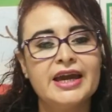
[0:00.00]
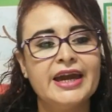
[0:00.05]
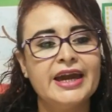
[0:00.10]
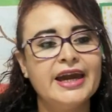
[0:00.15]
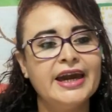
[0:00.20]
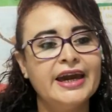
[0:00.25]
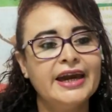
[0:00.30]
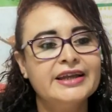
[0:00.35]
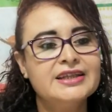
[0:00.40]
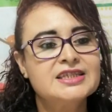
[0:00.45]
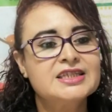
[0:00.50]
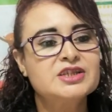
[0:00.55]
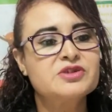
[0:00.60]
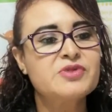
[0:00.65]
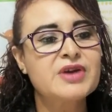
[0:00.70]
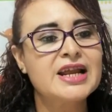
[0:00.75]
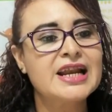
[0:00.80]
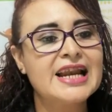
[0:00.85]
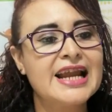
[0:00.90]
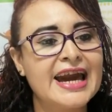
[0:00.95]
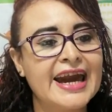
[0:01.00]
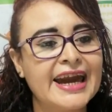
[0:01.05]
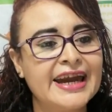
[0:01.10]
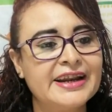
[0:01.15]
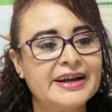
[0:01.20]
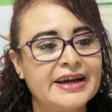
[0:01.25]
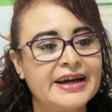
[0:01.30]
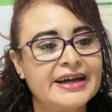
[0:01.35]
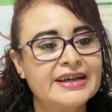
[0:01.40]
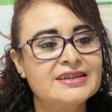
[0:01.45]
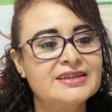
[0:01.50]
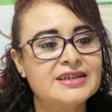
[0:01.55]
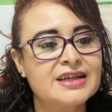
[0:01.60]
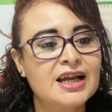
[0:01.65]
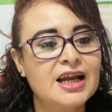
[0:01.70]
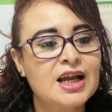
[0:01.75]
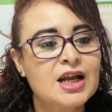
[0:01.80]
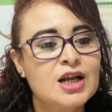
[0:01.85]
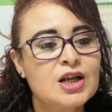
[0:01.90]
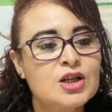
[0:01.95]
it's related
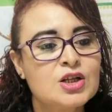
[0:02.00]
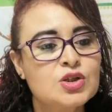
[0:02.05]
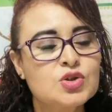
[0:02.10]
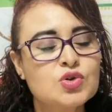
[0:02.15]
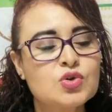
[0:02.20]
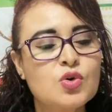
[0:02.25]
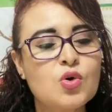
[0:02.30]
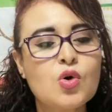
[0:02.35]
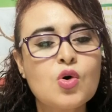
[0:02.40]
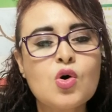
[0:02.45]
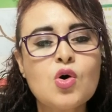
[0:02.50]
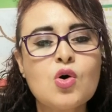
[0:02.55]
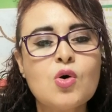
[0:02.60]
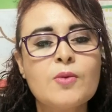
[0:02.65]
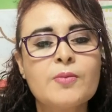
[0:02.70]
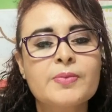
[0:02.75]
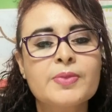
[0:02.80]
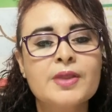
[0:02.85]
to